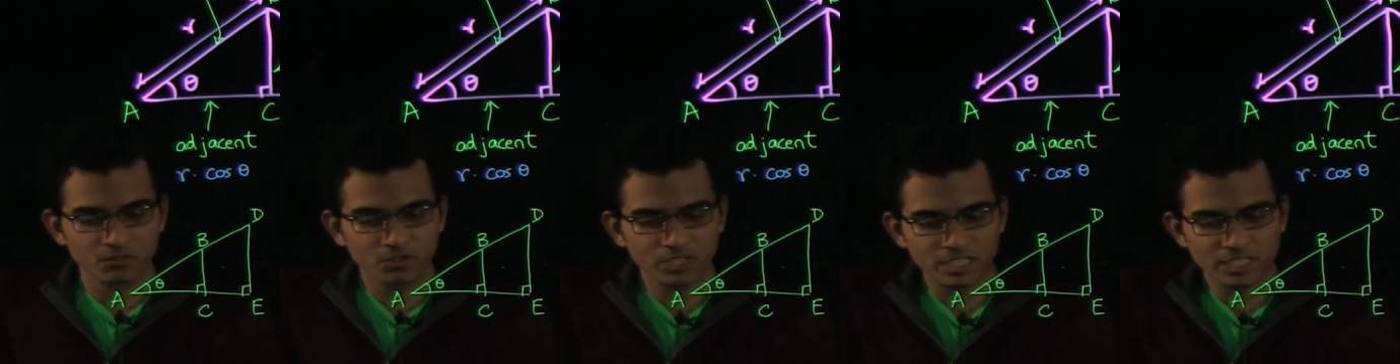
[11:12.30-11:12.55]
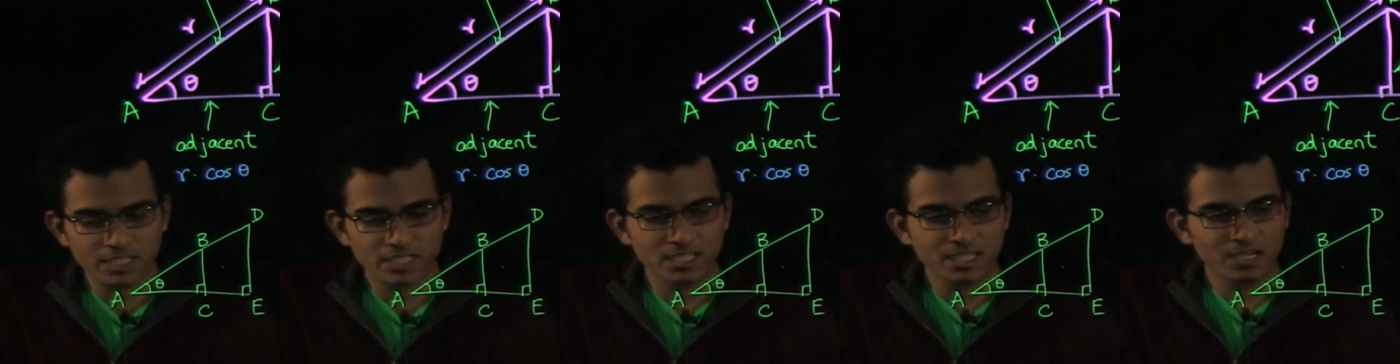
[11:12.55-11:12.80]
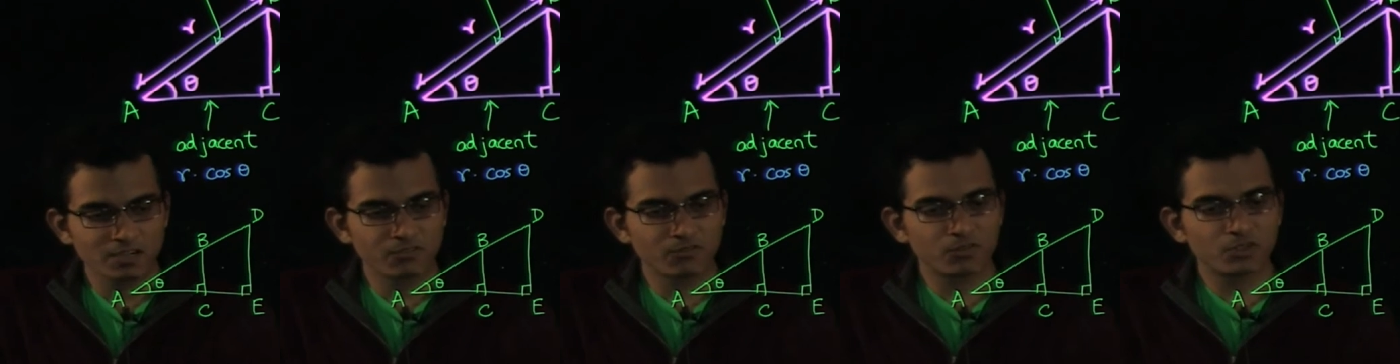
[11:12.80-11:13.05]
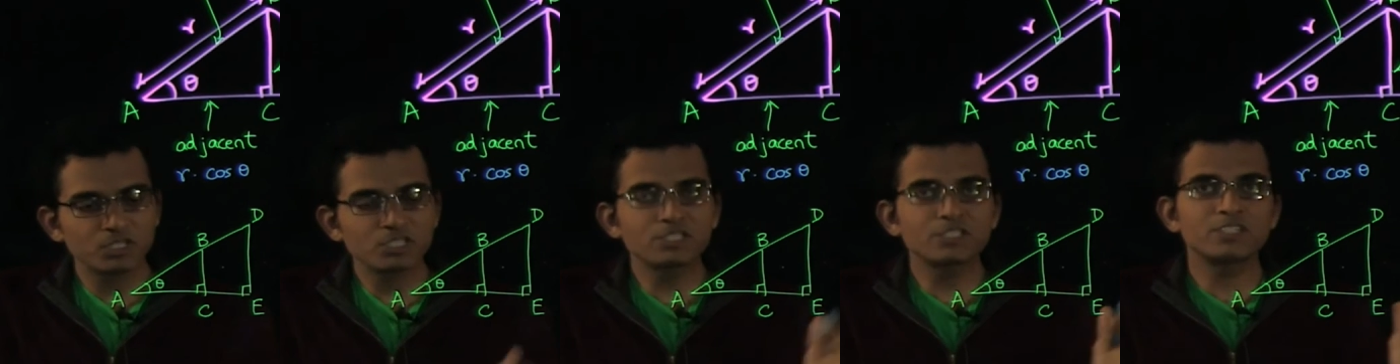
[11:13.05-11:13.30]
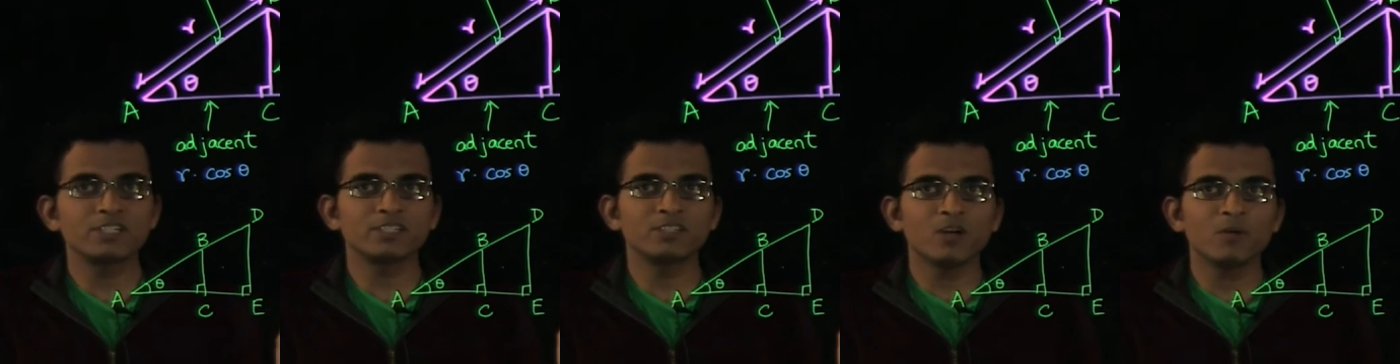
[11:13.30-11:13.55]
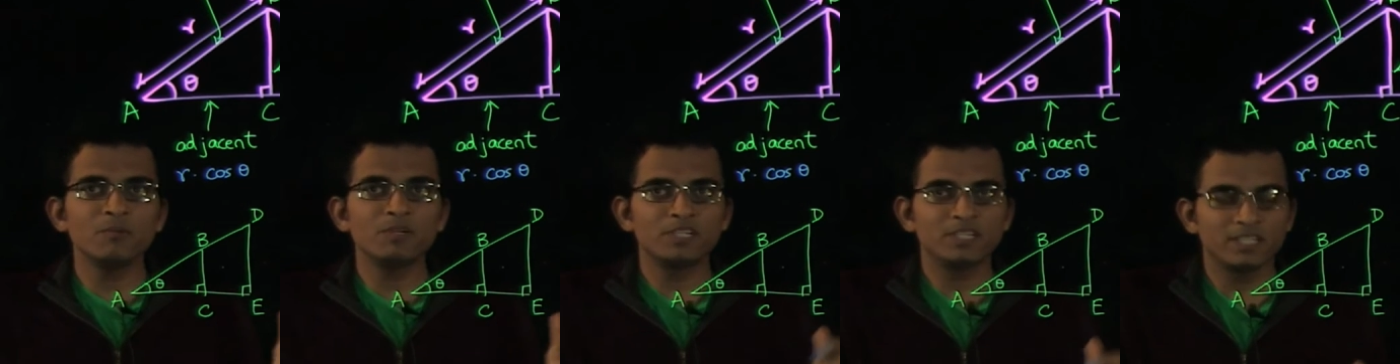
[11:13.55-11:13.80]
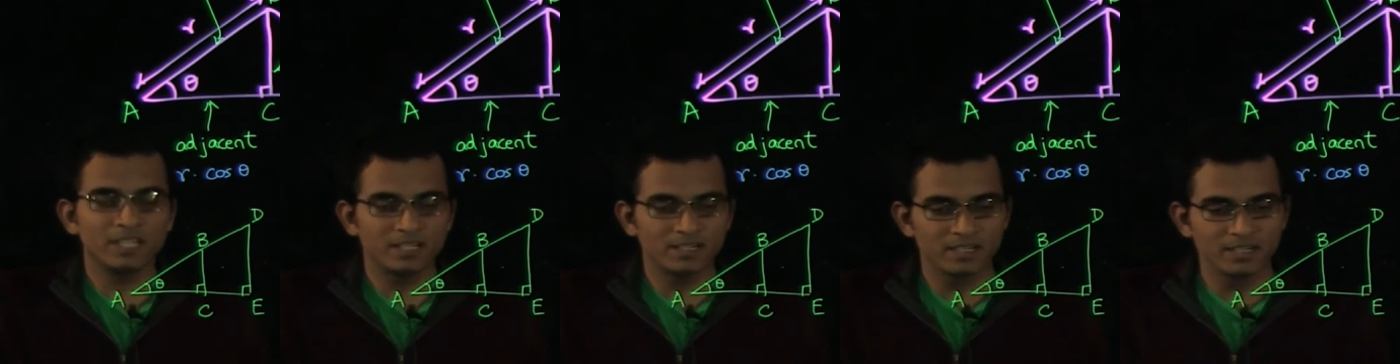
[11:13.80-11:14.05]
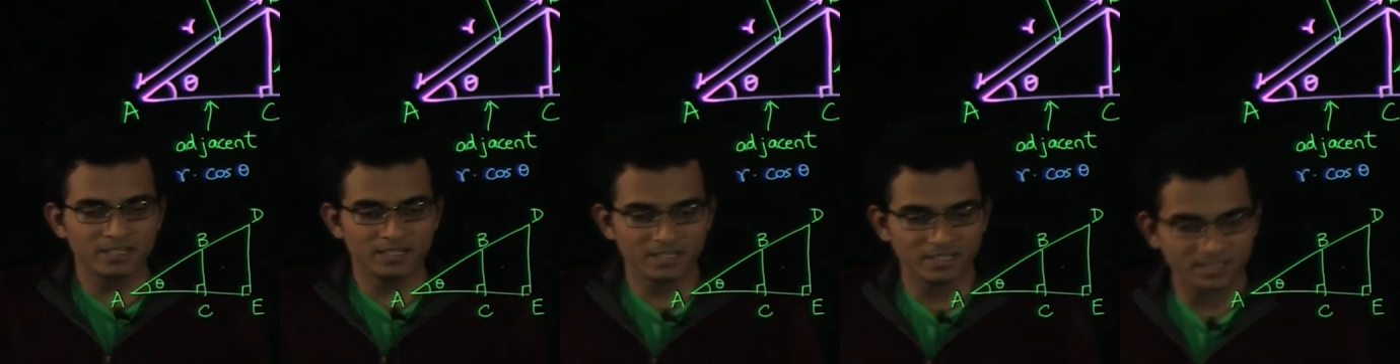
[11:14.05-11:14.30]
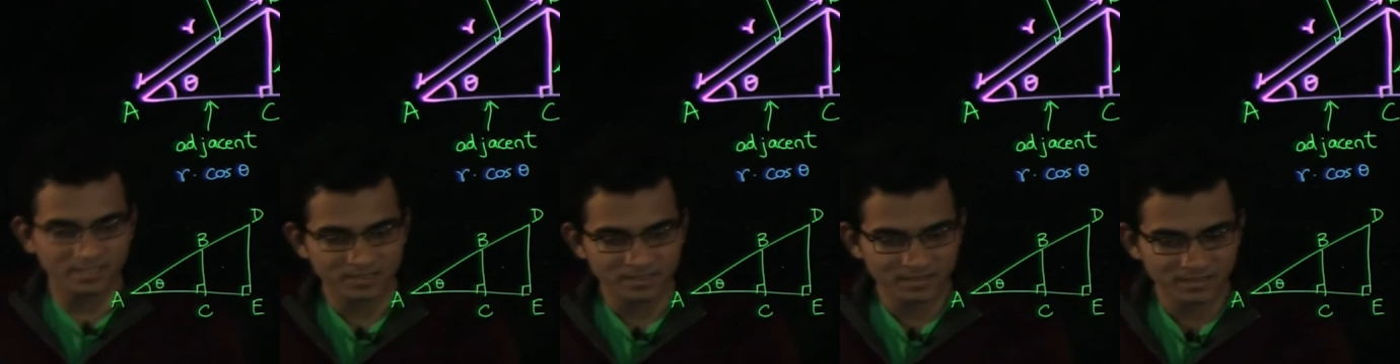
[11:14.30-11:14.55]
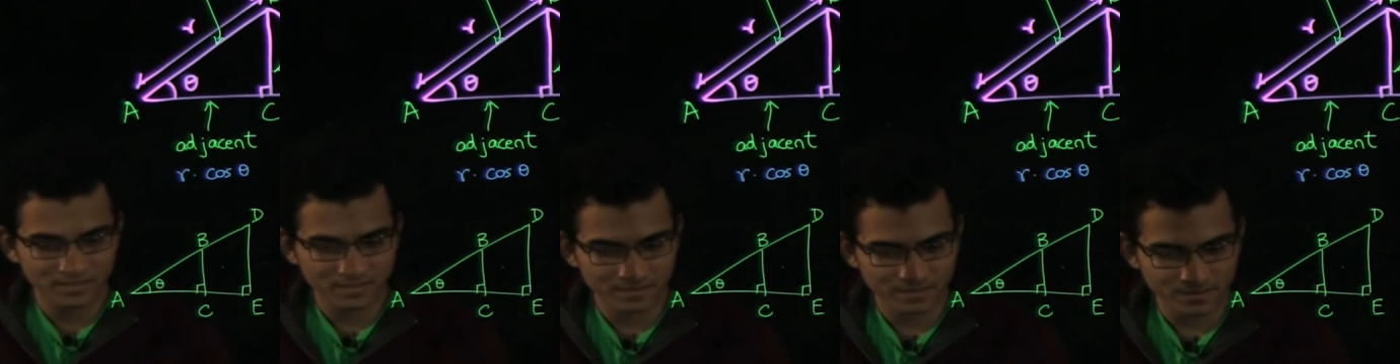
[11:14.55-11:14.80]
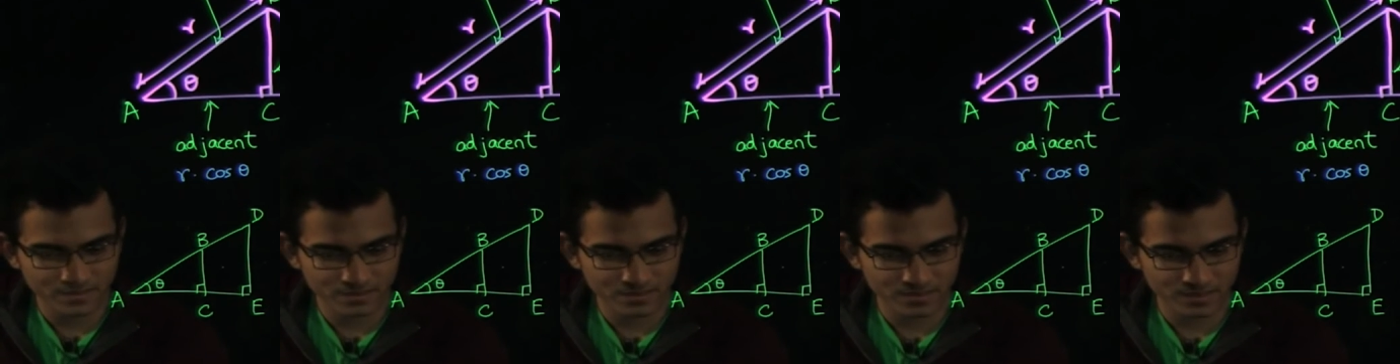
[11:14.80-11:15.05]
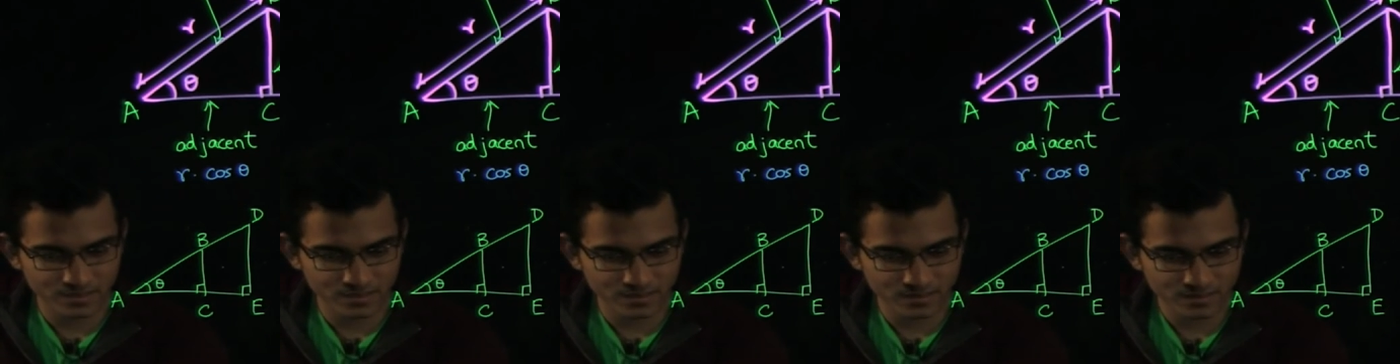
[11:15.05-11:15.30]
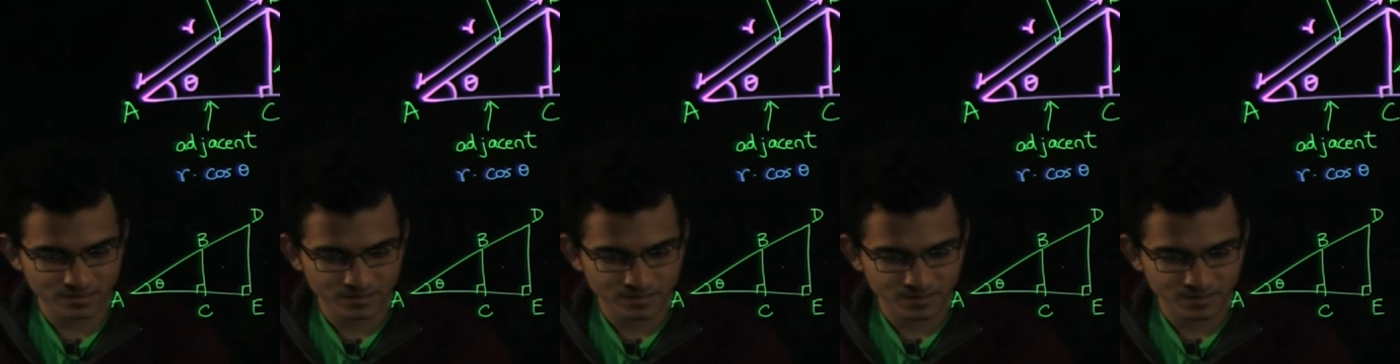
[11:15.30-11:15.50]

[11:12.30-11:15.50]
we'll see our first trigonometric identity, right?